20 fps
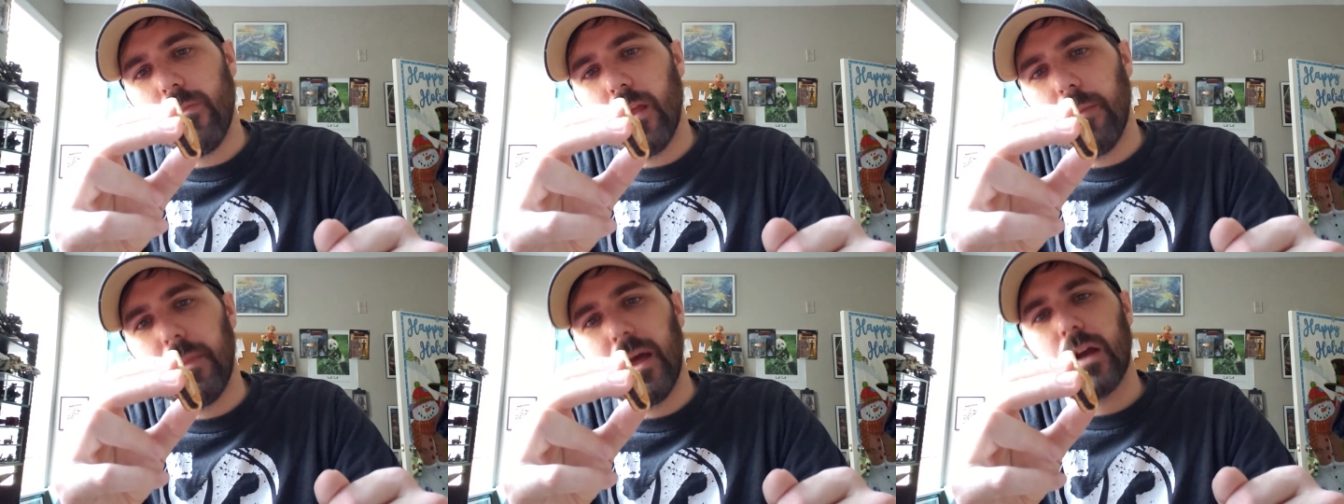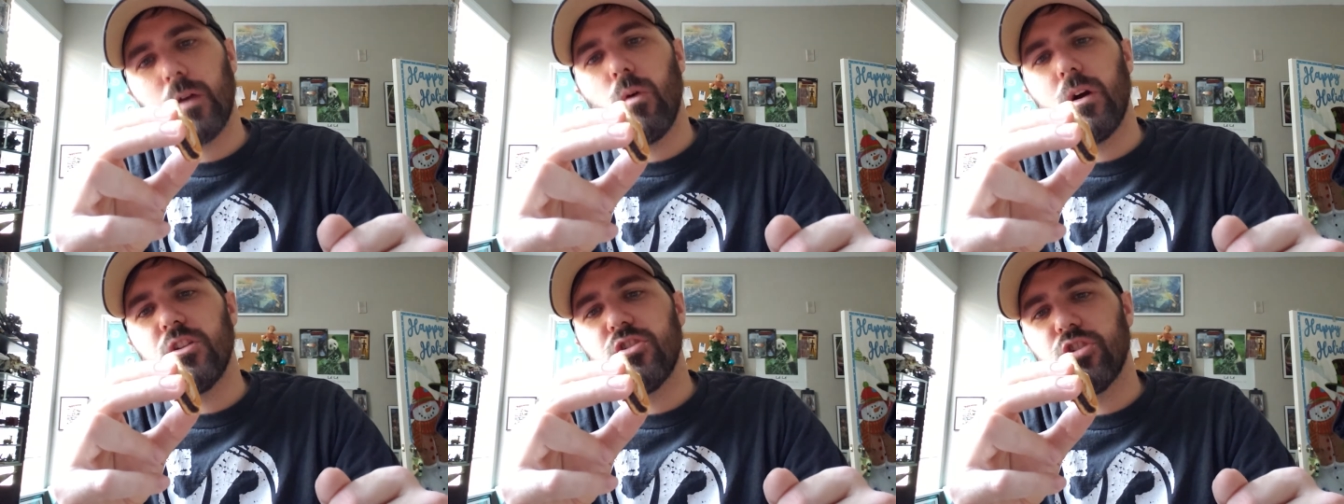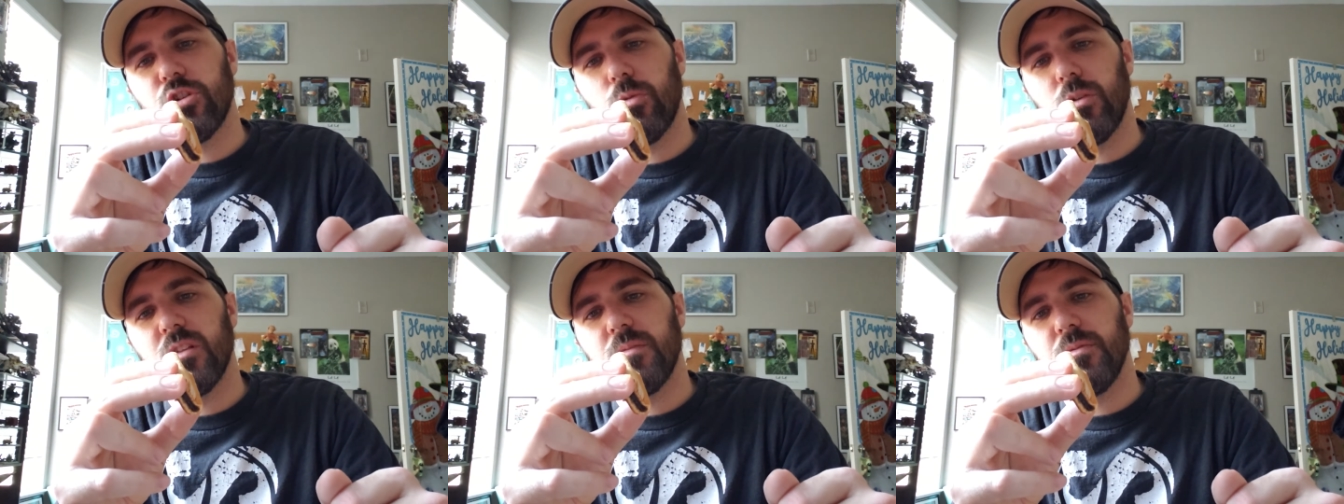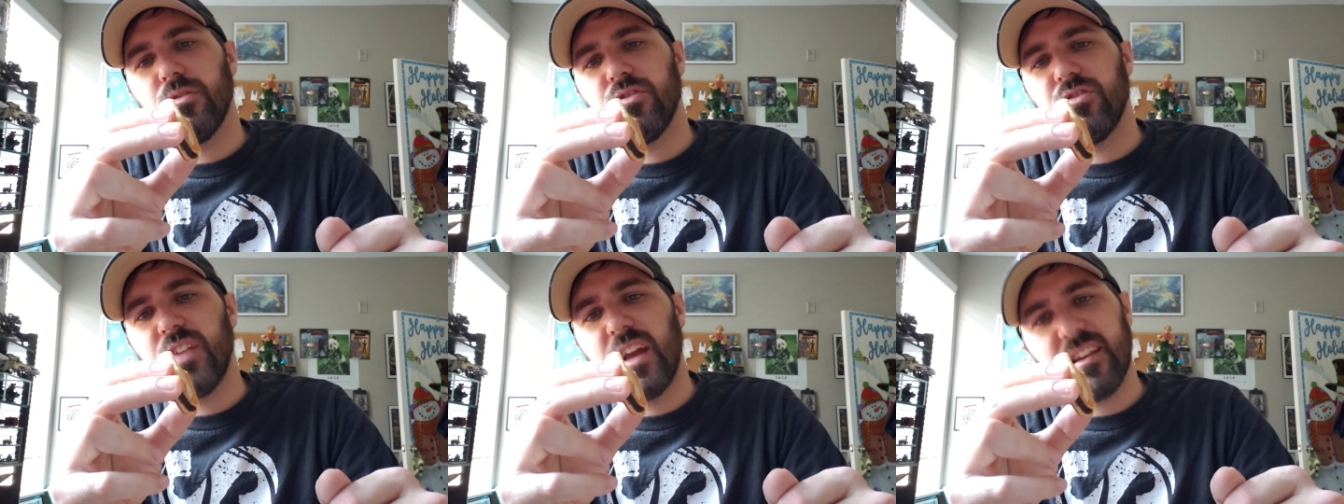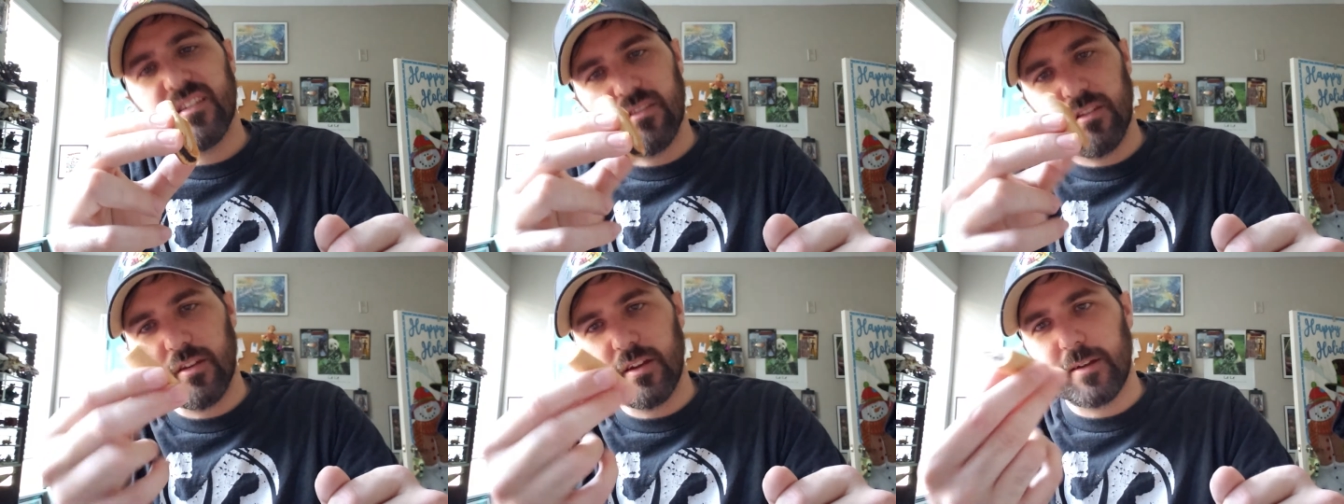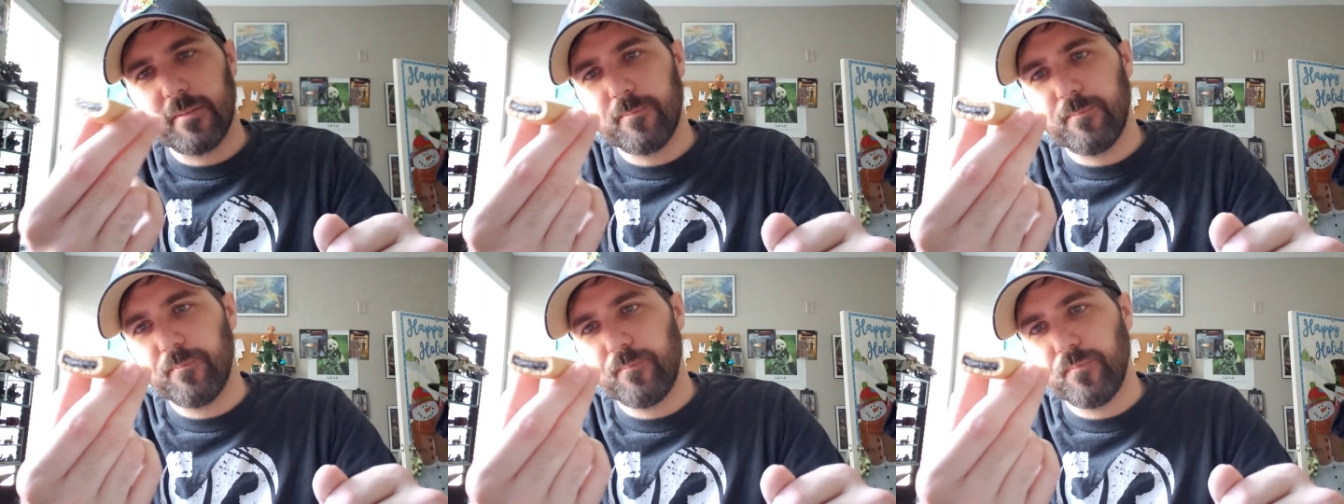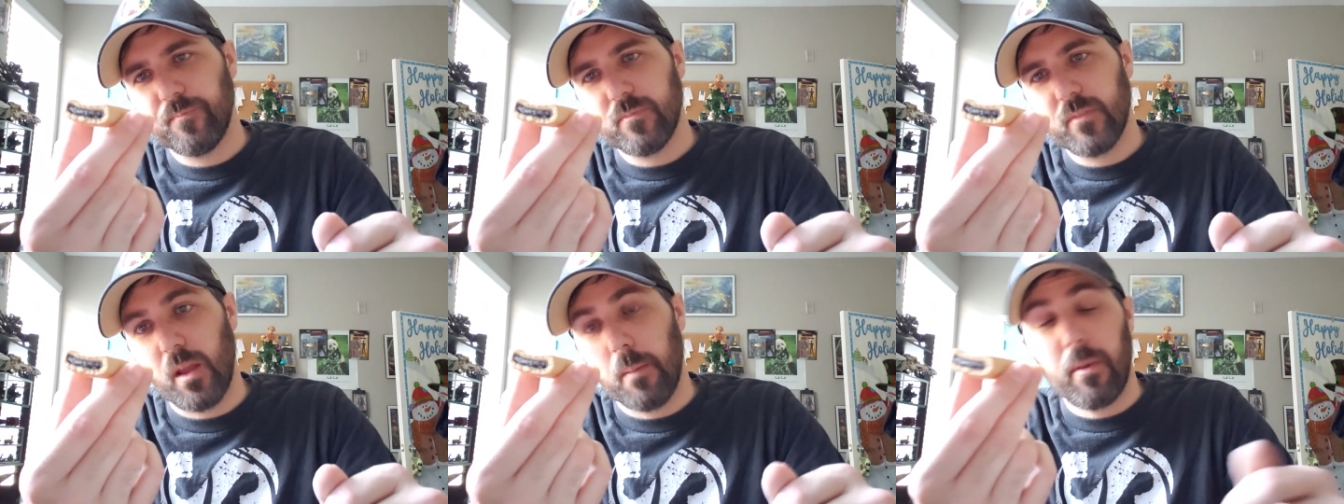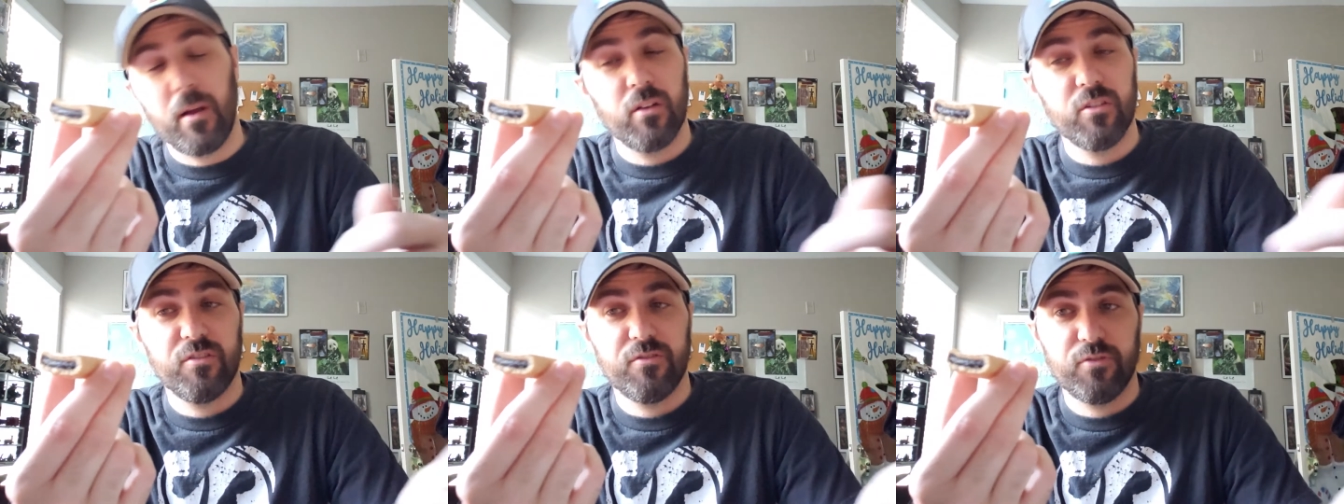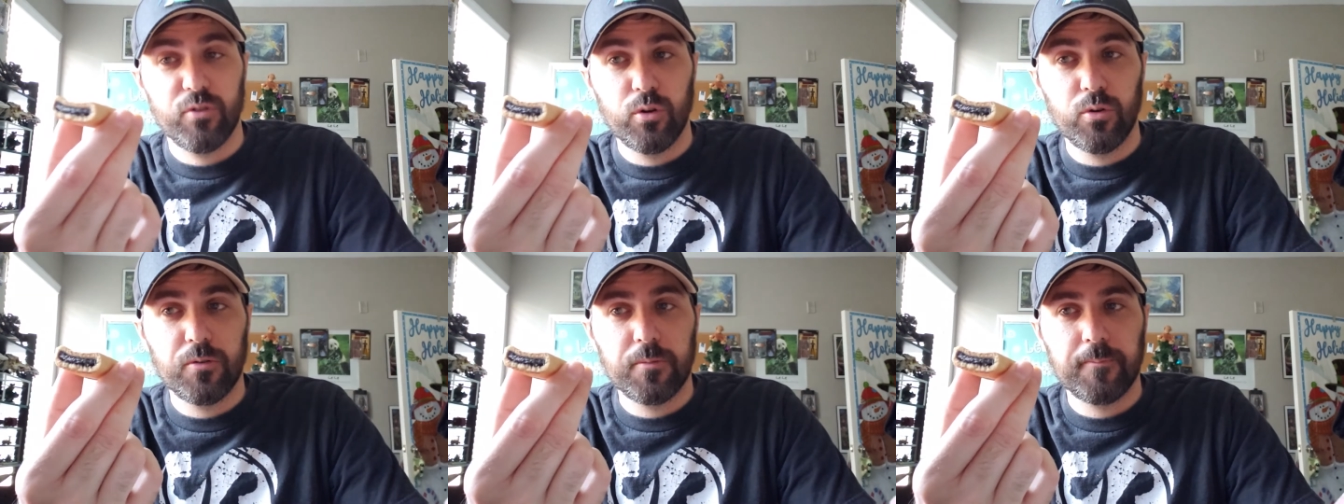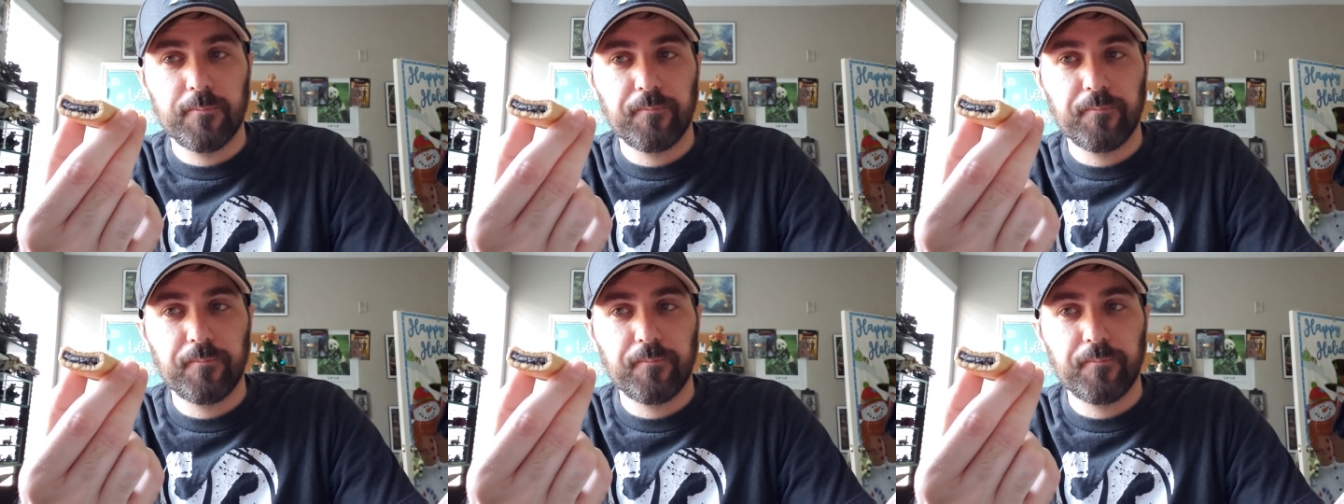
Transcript: Not quite sure what it's supposed to taste like. Man, is it fruit?